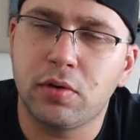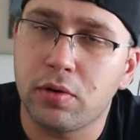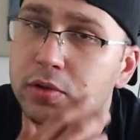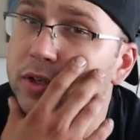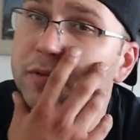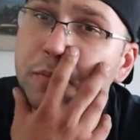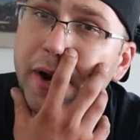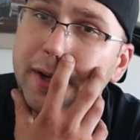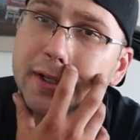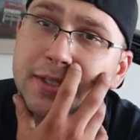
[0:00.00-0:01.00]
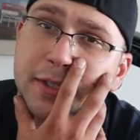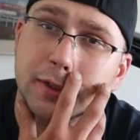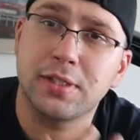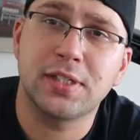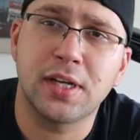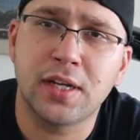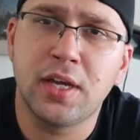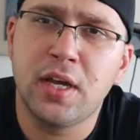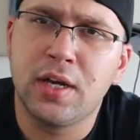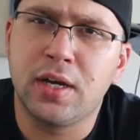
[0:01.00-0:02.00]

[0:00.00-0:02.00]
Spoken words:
or drift practice I should say,